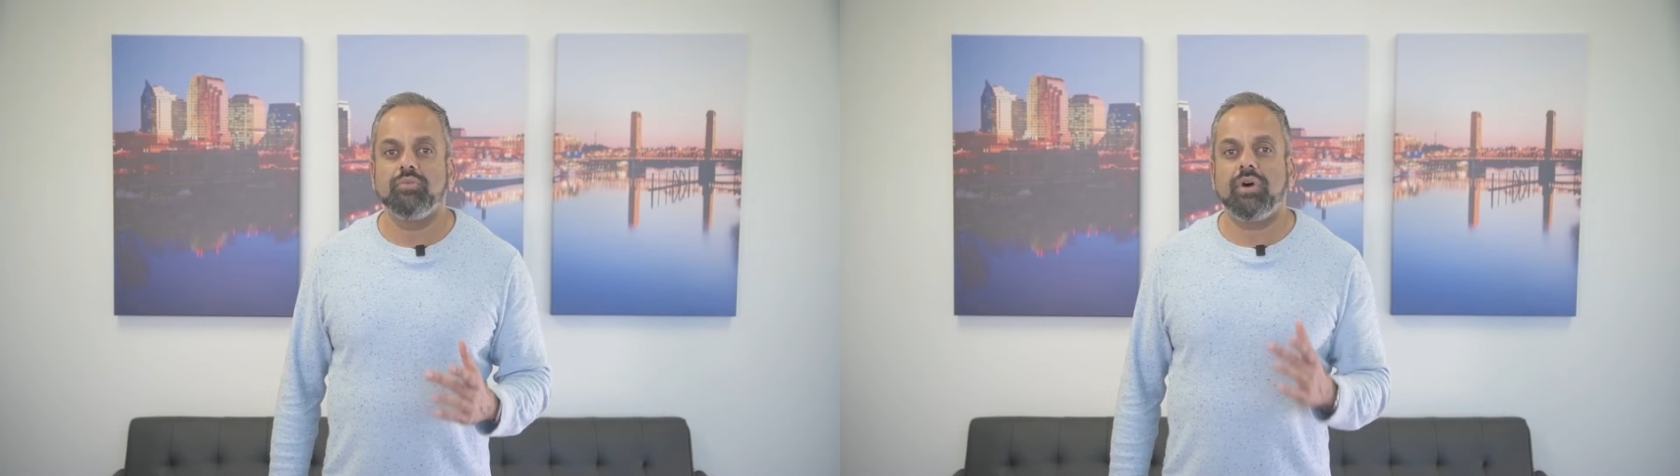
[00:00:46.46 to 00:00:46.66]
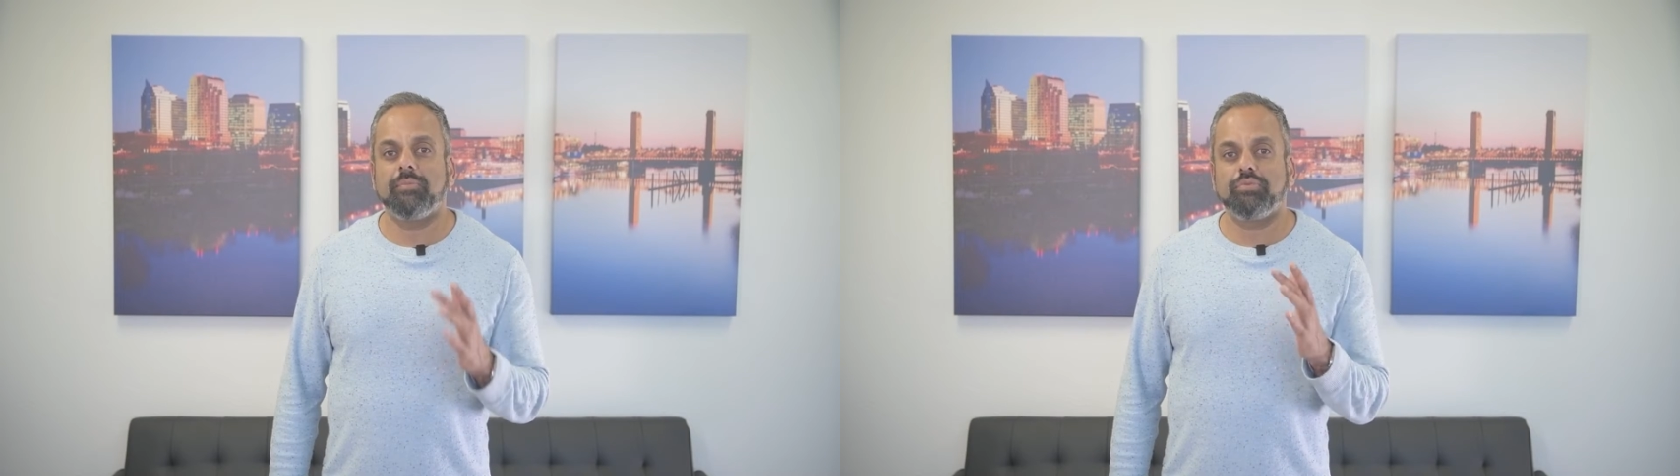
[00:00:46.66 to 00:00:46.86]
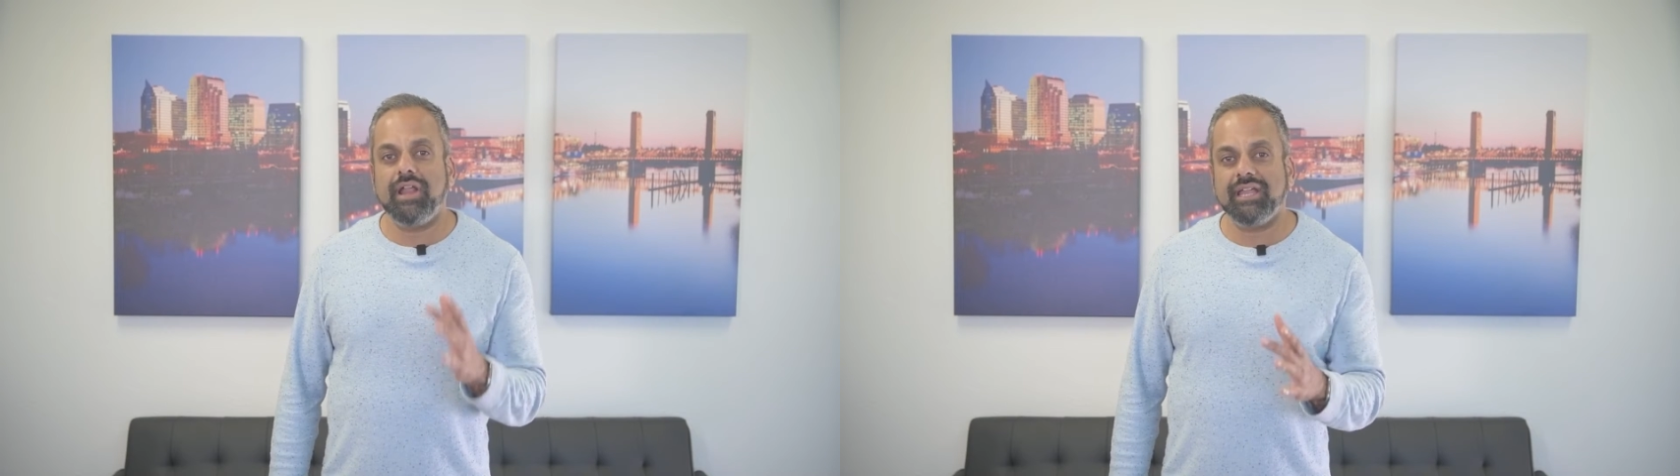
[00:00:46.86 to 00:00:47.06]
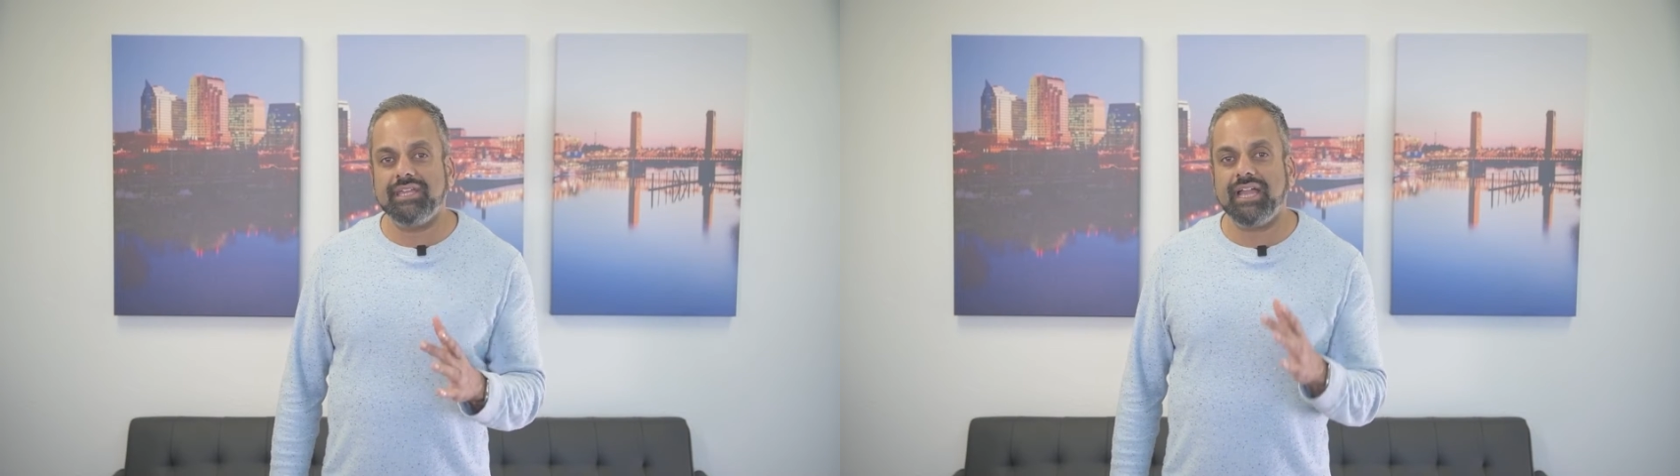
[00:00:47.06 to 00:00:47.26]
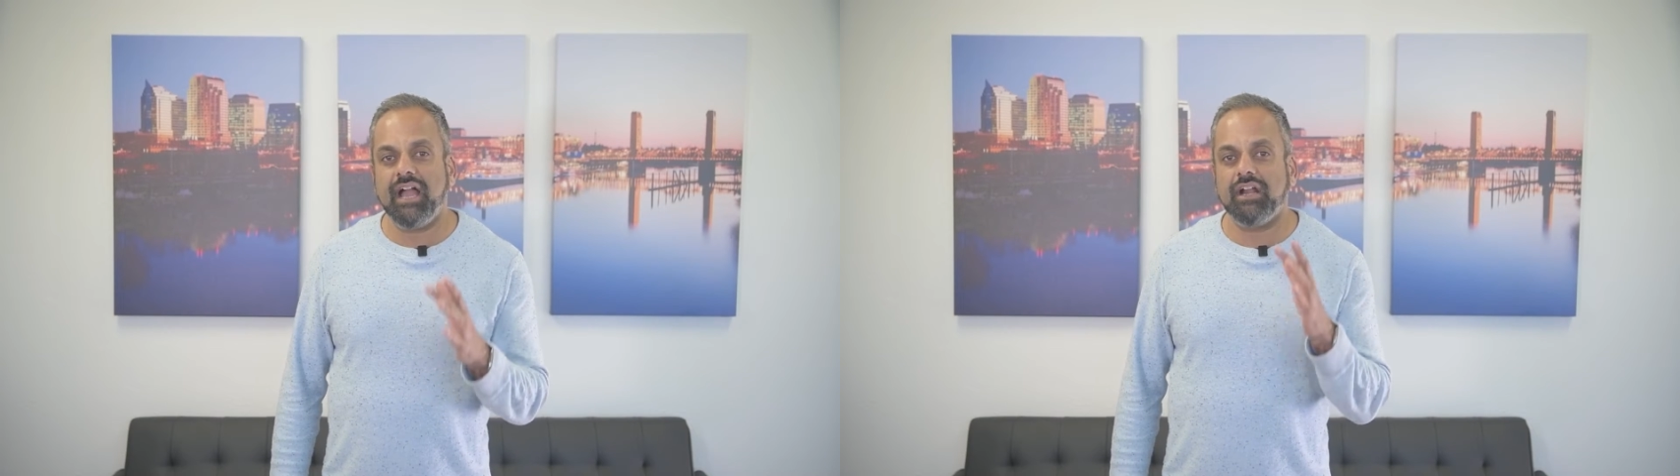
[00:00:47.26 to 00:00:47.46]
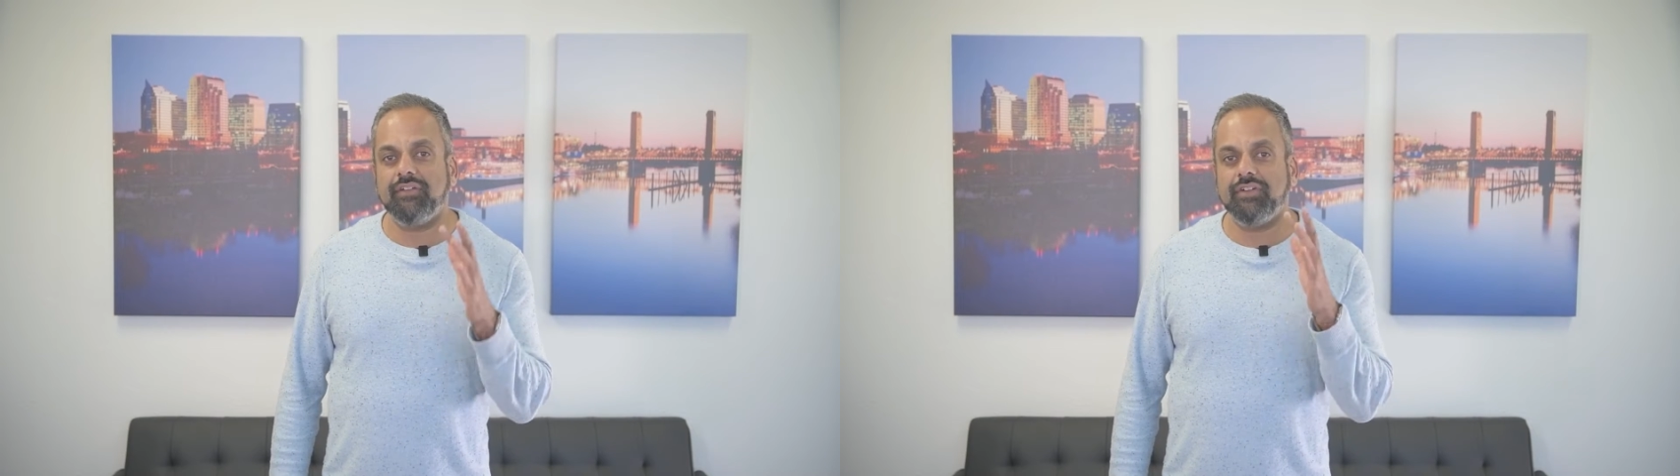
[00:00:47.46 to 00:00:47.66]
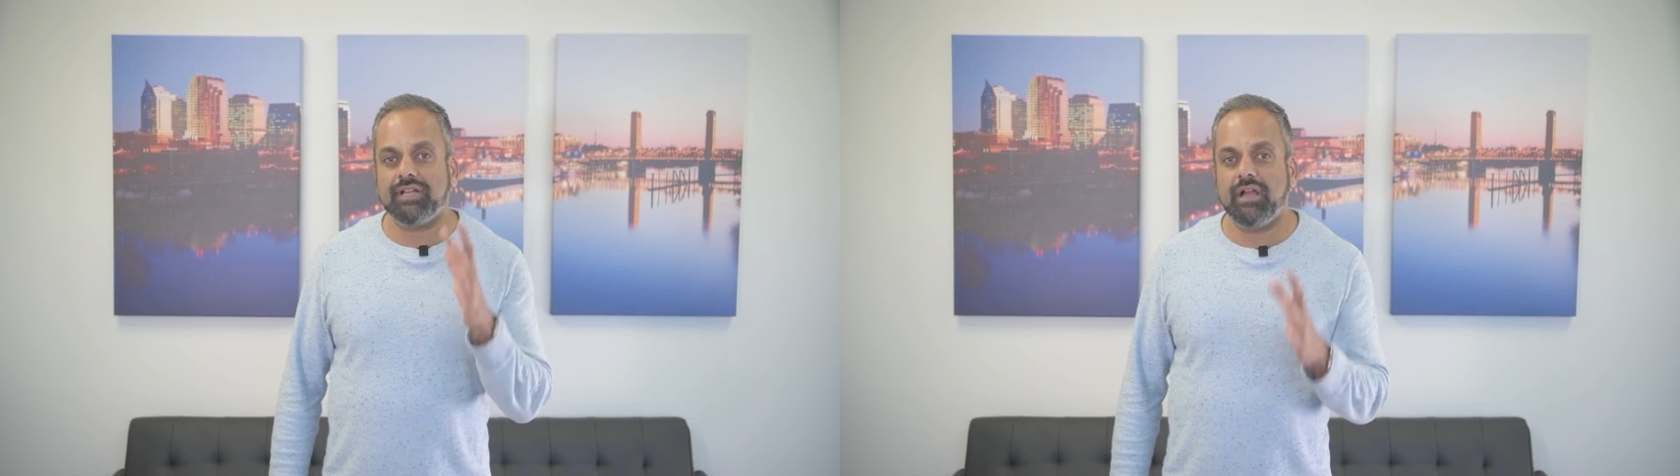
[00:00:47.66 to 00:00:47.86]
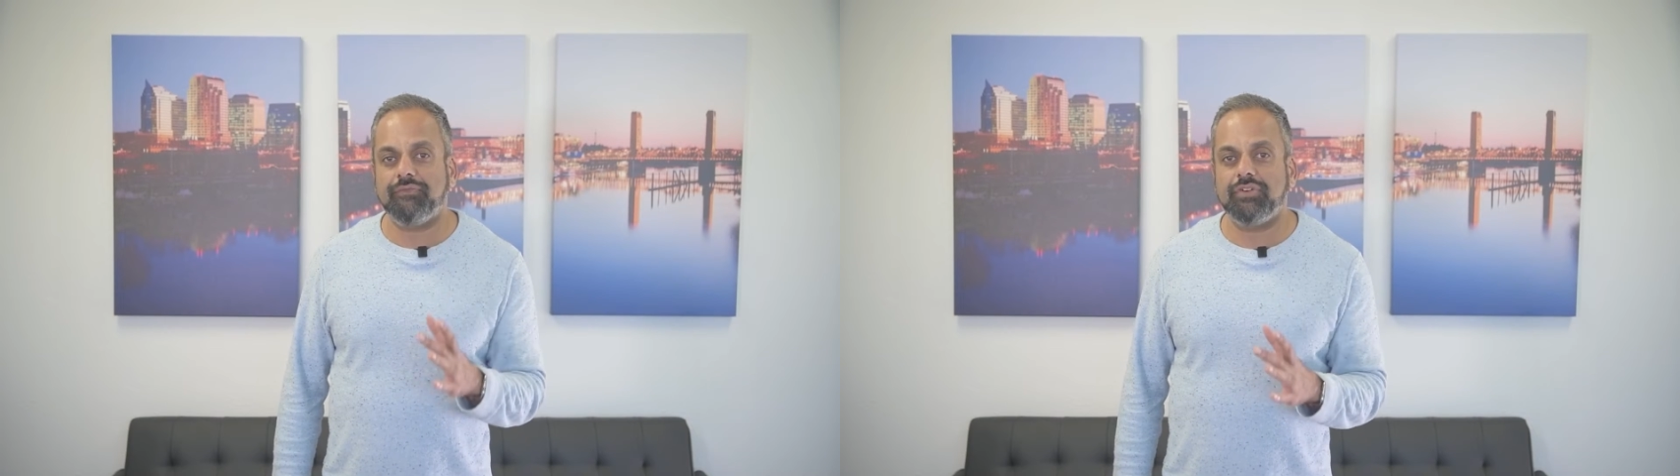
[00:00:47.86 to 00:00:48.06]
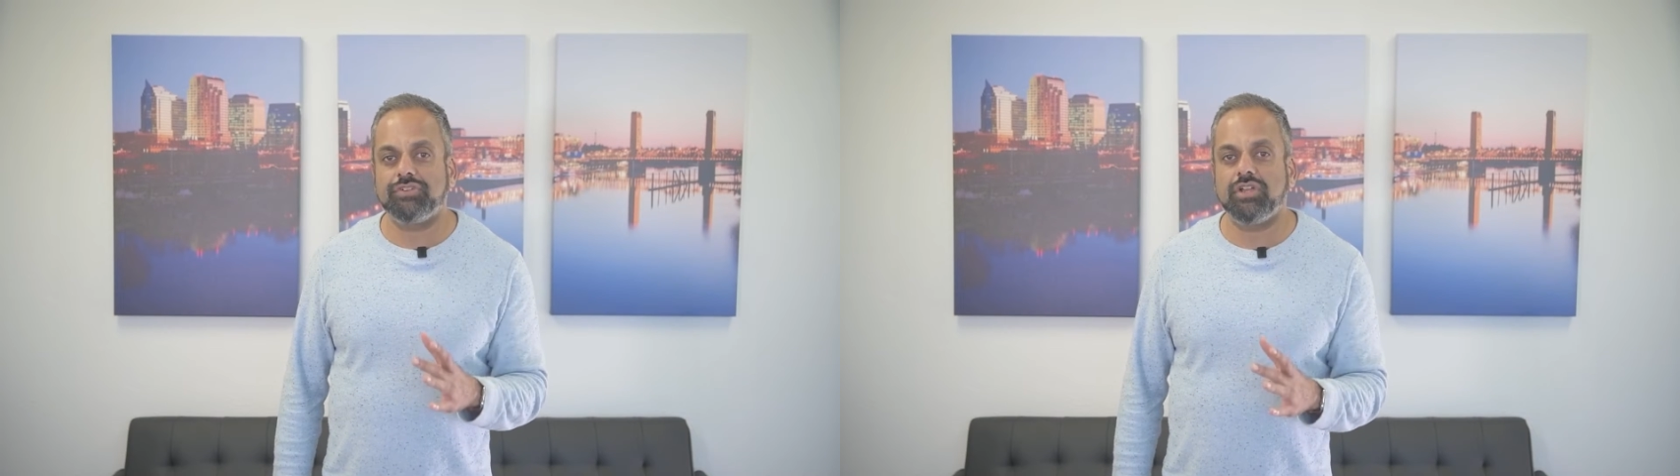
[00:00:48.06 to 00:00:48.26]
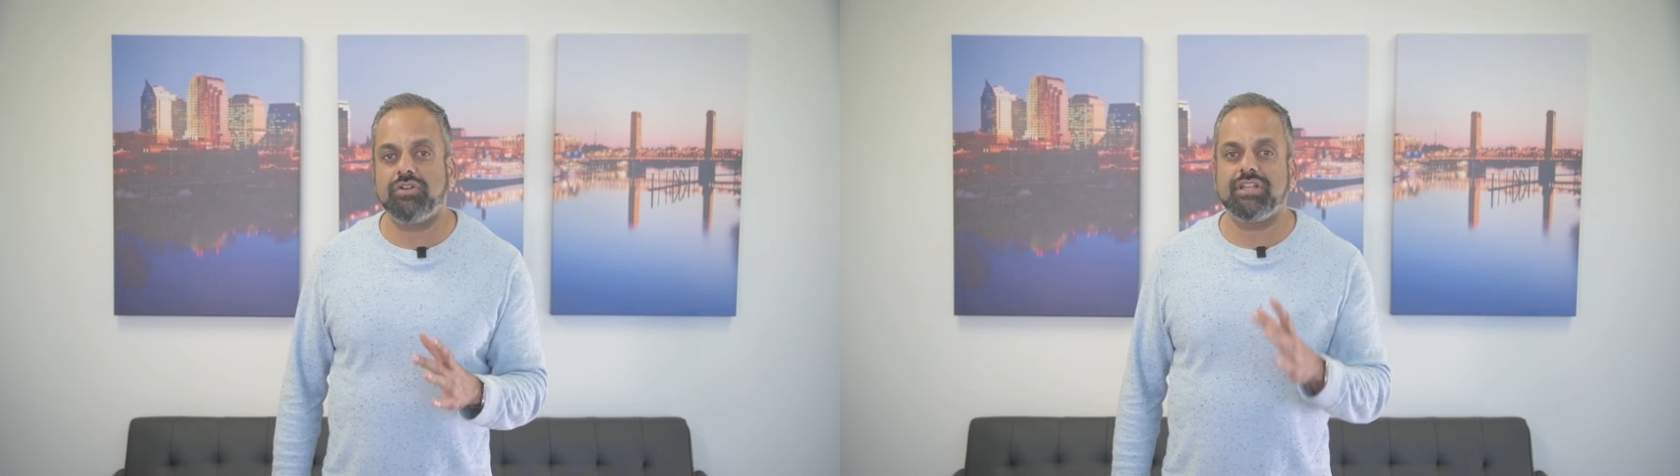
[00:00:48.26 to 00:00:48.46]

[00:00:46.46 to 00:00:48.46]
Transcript: While breaking out of your comfort zone